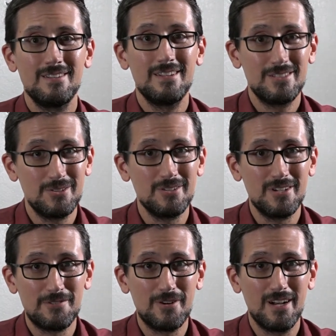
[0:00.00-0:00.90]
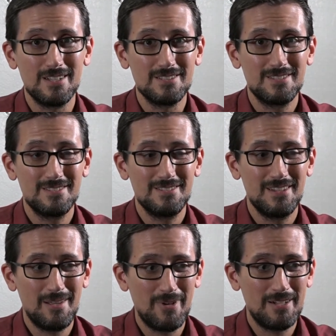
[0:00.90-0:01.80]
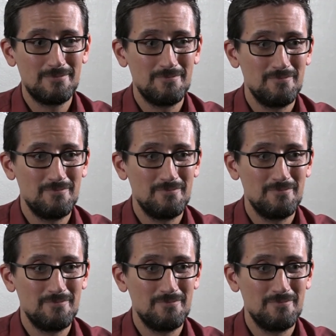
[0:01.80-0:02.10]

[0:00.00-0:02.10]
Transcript: it's good enough for us. Amen?